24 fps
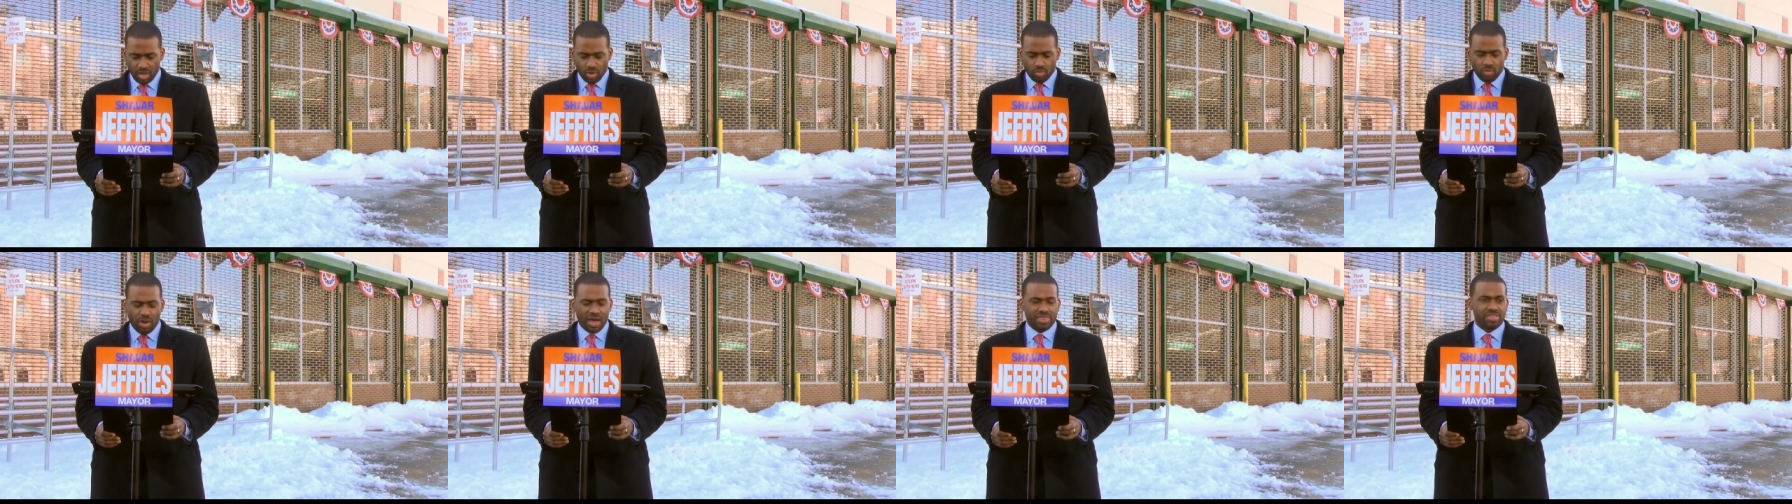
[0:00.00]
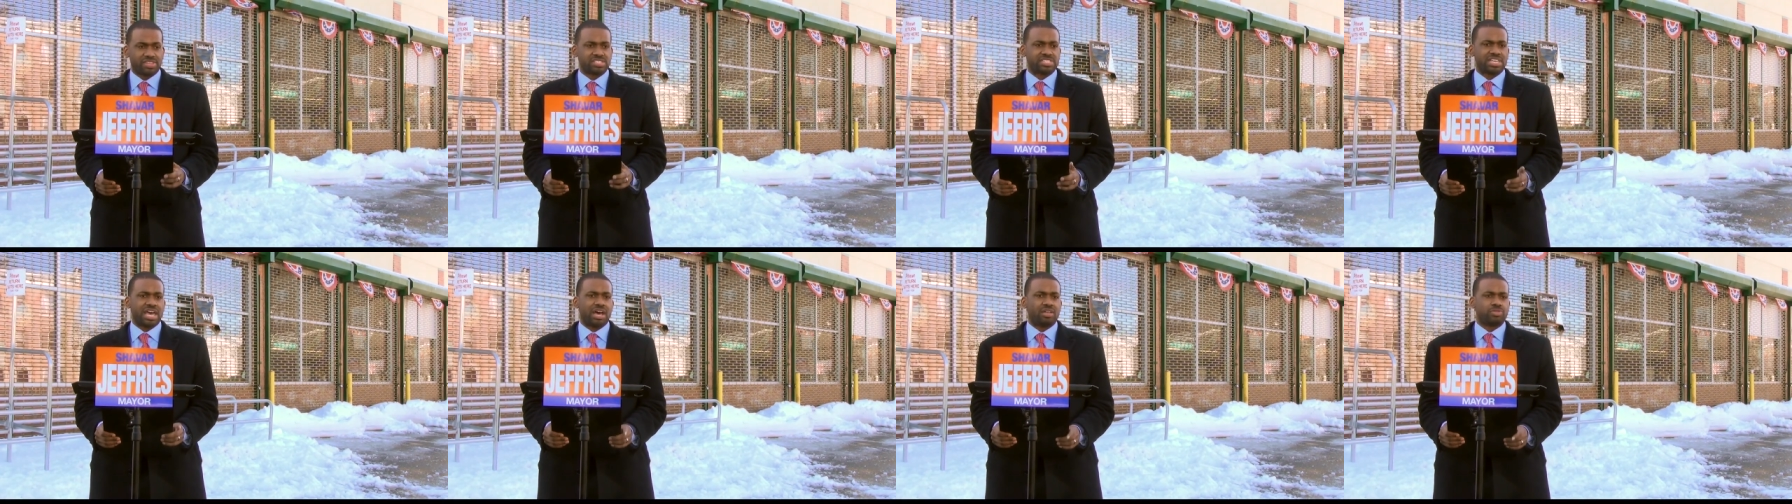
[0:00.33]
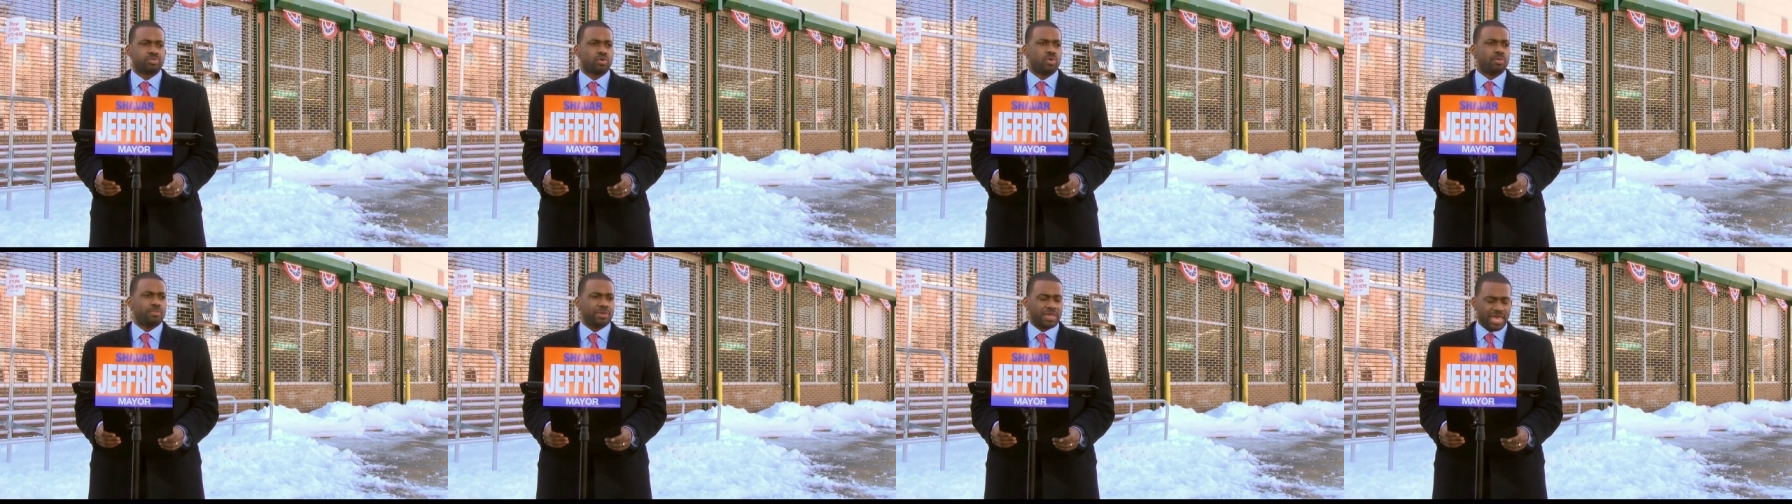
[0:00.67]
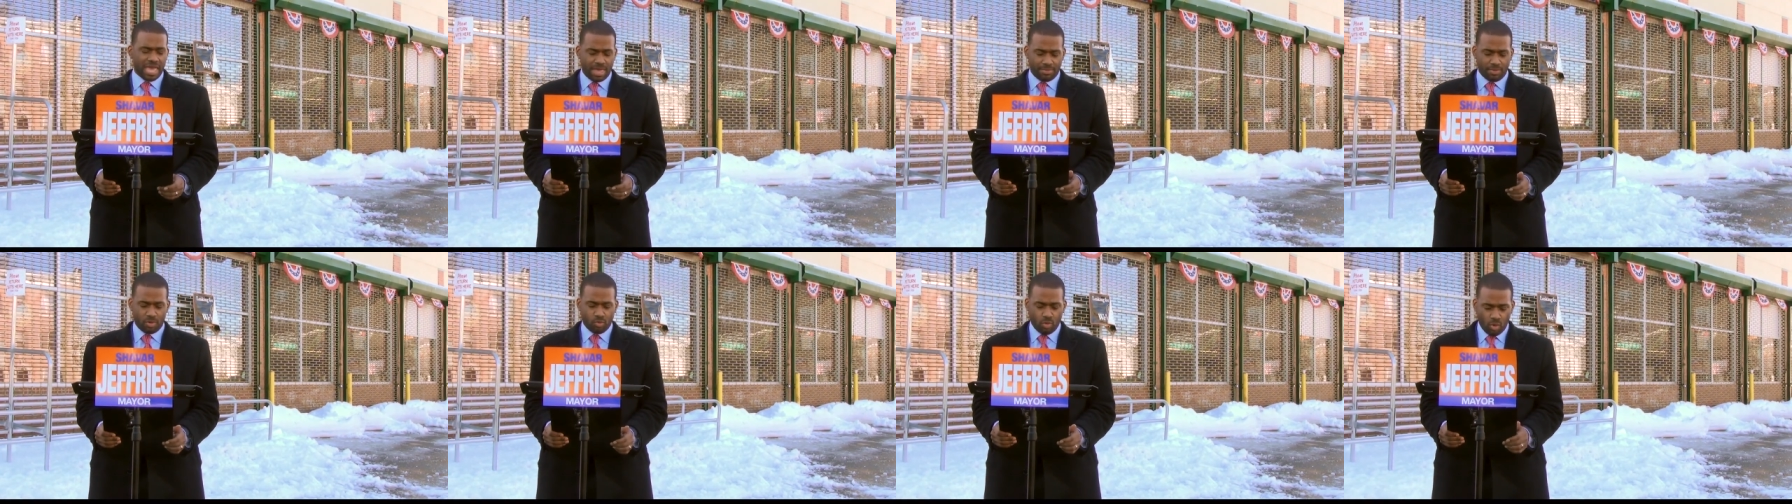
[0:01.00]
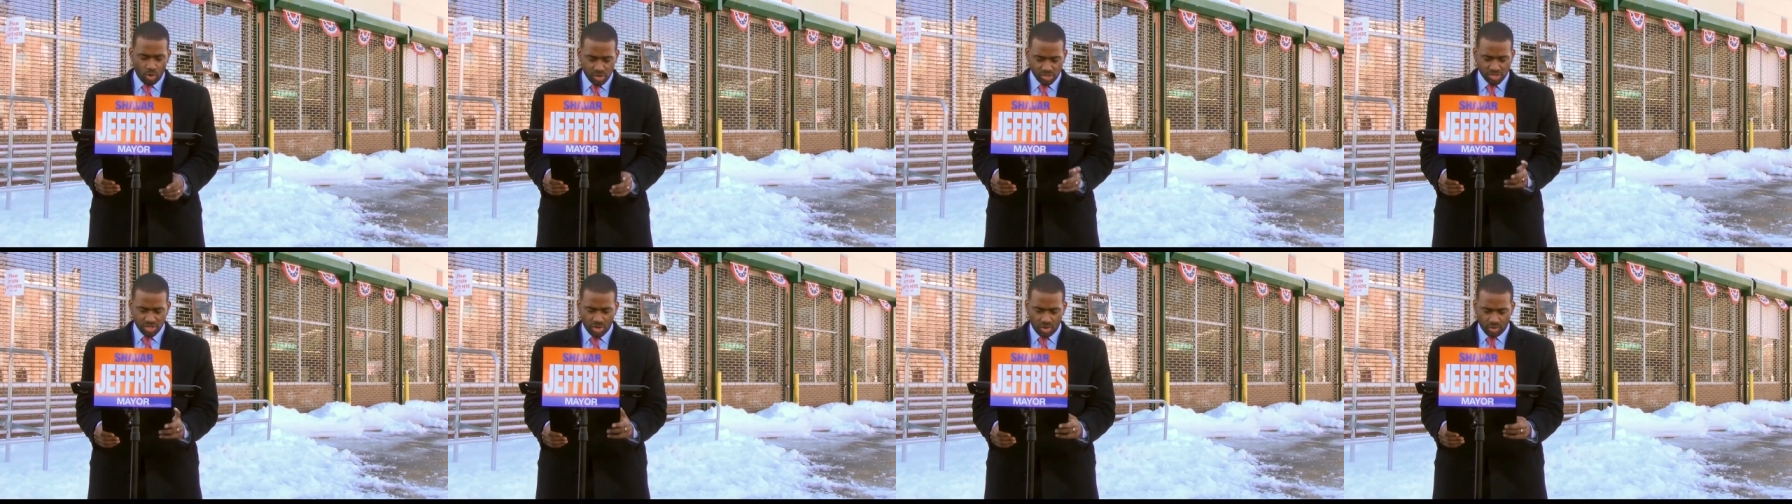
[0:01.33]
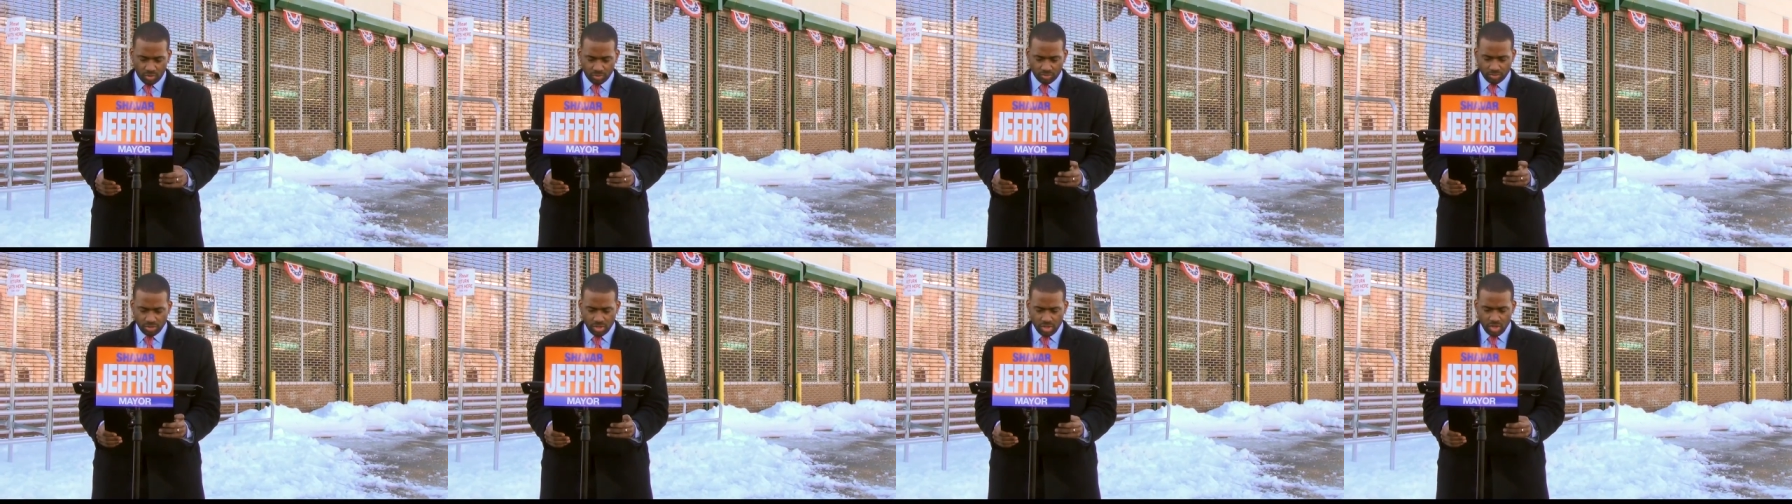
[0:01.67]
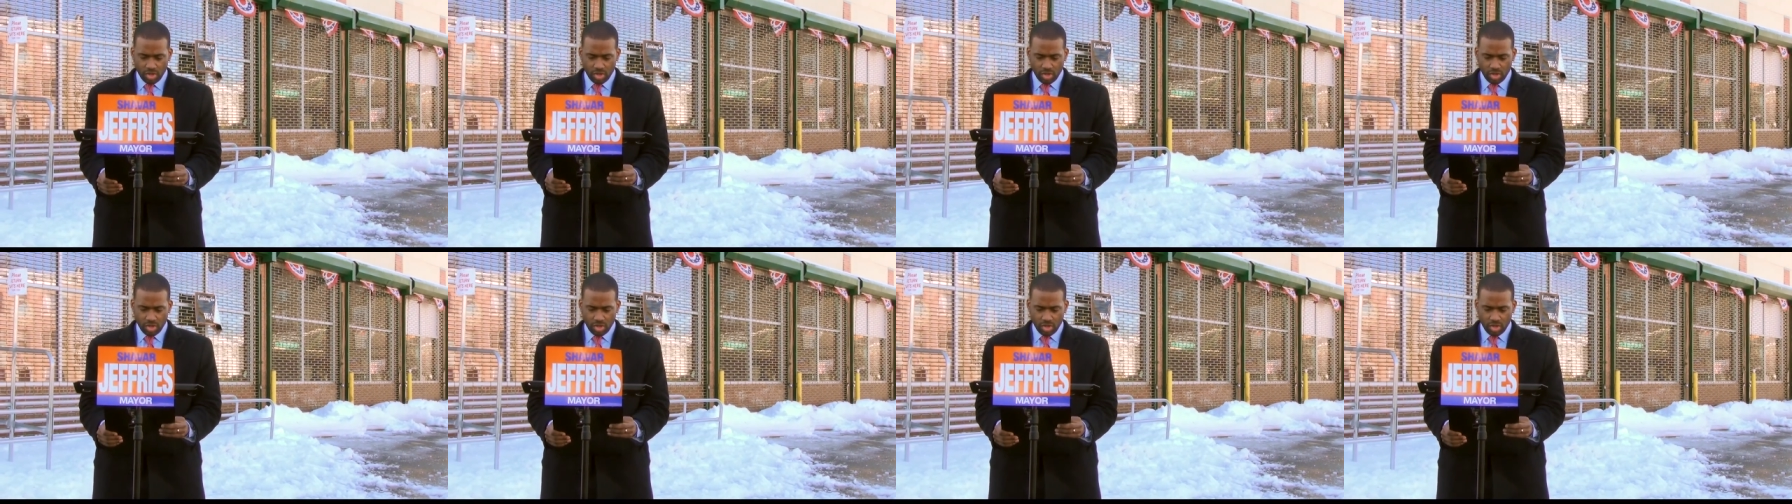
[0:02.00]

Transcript: while the South Ward became a war zone.